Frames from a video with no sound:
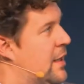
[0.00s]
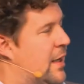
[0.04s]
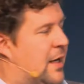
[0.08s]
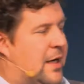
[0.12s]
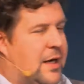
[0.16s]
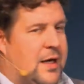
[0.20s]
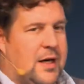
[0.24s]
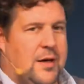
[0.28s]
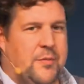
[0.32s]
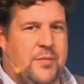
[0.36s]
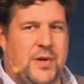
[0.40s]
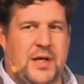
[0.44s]

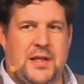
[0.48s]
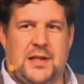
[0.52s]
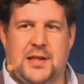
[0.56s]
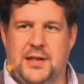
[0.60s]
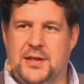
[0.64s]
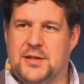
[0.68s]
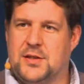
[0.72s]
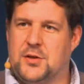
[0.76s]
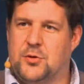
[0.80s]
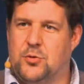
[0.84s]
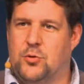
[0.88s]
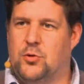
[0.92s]
At
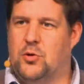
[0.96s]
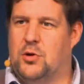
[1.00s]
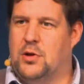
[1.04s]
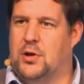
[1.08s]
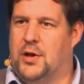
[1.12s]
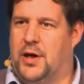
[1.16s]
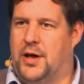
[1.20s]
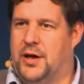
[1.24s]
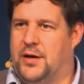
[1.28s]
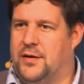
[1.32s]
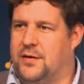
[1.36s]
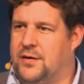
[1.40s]
least
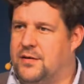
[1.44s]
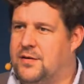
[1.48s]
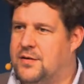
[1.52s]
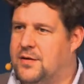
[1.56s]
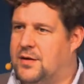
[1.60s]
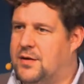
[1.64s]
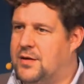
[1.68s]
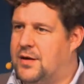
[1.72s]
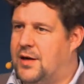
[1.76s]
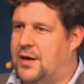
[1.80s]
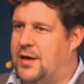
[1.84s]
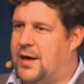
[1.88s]
Google and
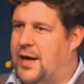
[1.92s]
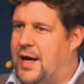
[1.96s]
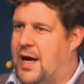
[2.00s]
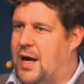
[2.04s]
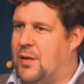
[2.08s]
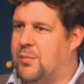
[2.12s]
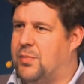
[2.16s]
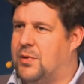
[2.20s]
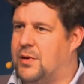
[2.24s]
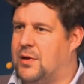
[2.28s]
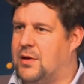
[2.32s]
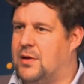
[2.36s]

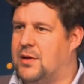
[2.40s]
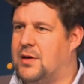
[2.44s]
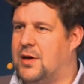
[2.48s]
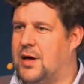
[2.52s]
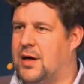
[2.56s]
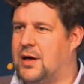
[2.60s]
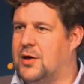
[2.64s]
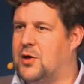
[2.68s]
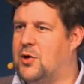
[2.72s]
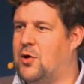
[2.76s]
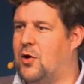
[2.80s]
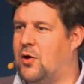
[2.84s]
Apple
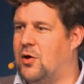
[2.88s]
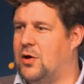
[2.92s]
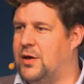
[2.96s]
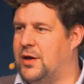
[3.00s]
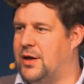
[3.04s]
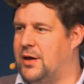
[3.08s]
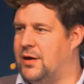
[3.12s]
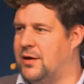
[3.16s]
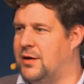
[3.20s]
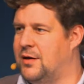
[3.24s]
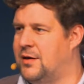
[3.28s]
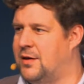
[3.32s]
are
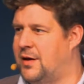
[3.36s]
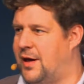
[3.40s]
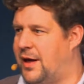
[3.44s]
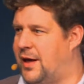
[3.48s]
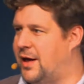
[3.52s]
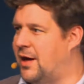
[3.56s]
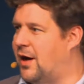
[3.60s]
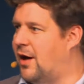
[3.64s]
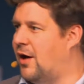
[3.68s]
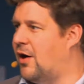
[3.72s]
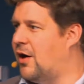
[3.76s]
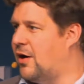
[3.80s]
calling
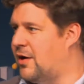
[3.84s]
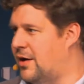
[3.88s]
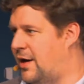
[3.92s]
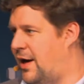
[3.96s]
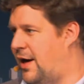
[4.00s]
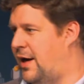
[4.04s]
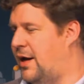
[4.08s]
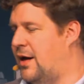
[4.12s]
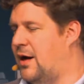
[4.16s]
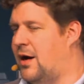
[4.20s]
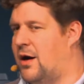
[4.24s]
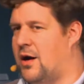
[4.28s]

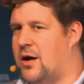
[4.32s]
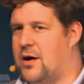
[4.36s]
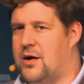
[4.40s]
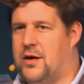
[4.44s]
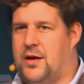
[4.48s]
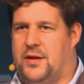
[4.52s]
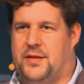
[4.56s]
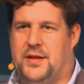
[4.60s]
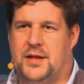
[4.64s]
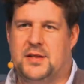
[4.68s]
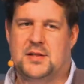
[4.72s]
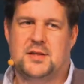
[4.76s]
AR,
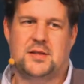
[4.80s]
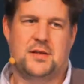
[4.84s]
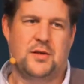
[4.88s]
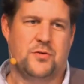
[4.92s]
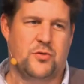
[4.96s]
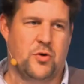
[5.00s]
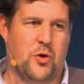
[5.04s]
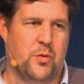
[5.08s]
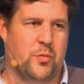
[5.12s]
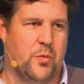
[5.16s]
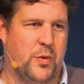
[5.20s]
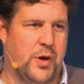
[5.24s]
and that's the
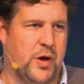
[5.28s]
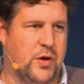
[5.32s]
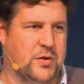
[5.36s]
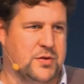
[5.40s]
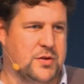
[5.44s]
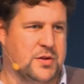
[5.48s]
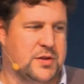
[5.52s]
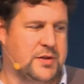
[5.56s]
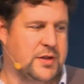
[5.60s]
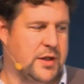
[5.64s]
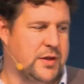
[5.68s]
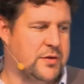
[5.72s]
term we
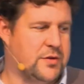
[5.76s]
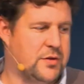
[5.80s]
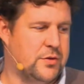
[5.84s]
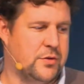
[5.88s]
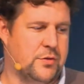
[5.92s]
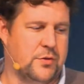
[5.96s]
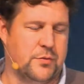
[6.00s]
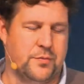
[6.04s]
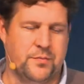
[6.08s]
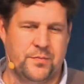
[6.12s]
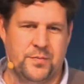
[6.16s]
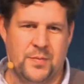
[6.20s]
also stick
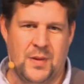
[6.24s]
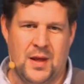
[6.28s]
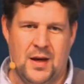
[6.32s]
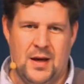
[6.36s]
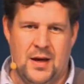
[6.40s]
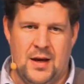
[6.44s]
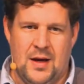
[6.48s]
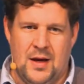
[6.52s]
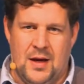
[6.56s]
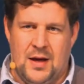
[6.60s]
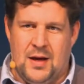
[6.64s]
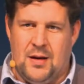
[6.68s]
to.
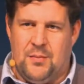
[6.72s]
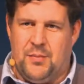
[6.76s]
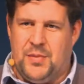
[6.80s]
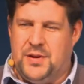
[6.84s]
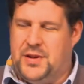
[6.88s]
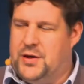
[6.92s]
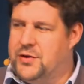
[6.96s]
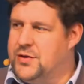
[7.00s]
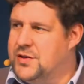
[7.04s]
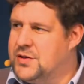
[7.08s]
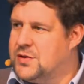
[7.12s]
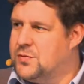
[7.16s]

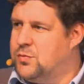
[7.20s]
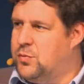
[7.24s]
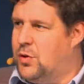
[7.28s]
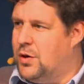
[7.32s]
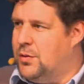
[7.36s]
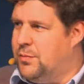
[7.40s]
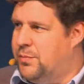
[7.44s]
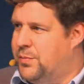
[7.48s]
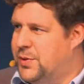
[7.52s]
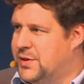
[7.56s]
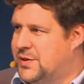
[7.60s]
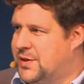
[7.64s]
But there is
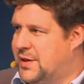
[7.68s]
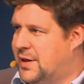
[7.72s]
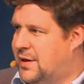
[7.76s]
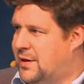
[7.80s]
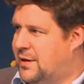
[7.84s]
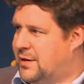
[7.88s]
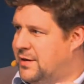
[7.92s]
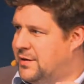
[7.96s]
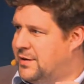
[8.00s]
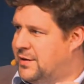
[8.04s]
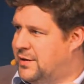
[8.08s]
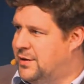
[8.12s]
one
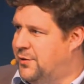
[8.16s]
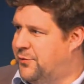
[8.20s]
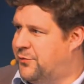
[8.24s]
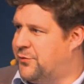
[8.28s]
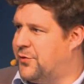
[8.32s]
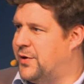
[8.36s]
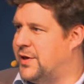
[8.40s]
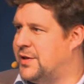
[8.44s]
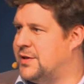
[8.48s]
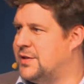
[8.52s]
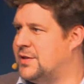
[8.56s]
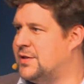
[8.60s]
particular
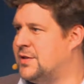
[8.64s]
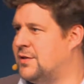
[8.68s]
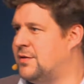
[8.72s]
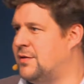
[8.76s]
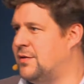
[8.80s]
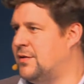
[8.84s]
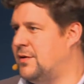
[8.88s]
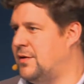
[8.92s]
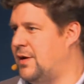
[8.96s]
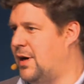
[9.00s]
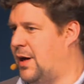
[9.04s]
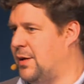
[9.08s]

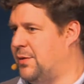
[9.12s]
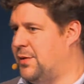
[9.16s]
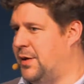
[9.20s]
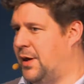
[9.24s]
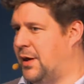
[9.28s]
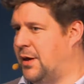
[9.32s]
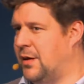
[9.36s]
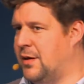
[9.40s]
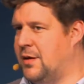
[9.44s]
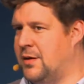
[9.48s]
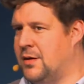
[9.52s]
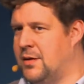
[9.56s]
difference, I
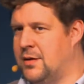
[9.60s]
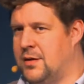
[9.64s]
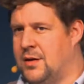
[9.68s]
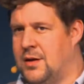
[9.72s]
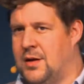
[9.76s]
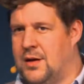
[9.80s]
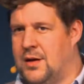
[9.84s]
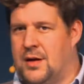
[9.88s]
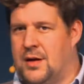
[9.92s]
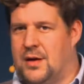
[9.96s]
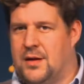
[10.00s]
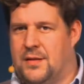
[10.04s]
think,
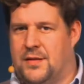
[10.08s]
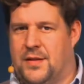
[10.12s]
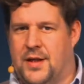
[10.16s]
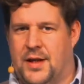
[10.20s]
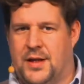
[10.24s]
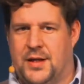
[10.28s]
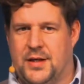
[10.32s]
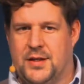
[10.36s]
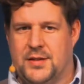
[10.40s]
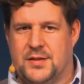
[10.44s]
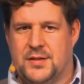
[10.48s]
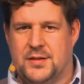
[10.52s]

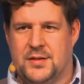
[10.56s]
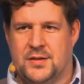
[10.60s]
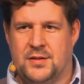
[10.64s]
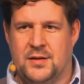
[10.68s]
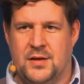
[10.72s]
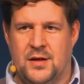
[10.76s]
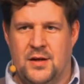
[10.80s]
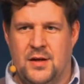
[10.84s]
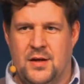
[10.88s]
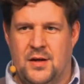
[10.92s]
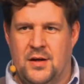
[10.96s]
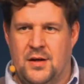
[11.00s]
that
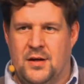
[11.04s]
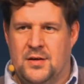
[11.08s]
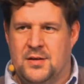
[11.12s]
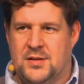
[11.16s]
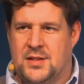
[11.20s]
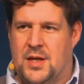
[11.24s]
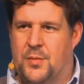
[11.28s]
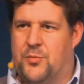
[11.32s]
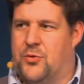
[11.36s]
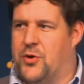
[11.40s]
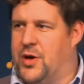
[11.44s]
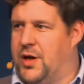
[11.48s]
is
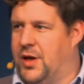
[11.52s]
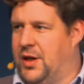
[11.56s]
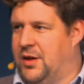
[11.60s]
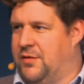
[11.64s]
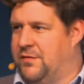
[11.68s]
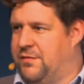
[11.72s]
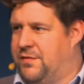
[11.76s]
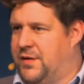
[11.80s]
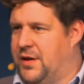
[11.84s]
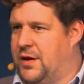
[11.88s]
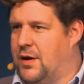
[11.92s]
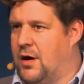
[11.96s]

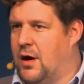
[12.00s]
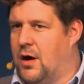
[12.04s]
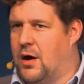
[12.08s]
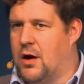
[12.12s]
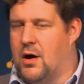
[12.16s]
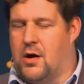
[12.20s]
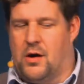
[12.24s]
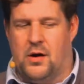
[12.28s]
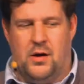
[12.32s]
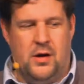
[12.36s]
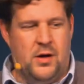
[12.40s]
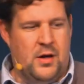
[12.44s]
separating
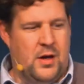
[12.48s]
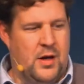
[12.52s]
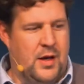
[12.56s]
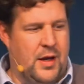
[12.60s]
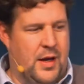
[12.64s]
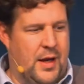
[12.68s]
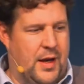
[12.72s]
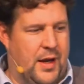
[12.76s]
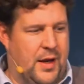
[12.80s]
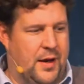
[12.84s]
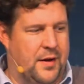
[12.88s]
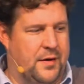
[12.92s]
VR
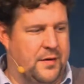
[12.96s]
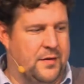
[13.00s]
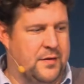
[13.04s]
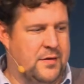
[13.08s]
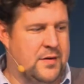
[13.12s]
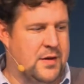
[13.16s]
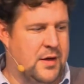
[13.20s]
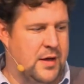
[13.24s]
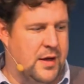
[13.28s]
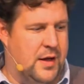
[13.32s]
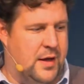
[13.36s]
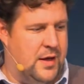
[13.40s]

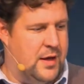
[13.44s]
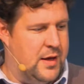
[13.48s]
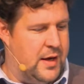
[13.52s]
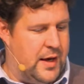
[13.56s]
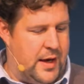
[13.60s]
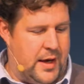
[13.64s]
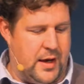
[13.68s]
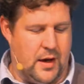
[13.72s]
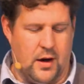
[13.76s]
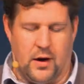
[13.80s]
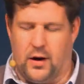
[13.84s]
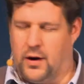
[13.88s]
and
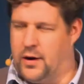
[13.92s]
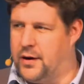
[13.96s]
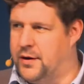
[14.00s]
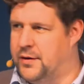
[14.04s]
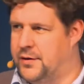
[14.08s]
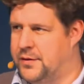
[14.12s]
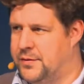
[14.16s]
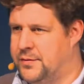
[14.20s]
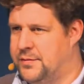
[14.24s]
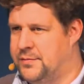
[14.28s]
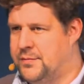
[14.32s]
AR.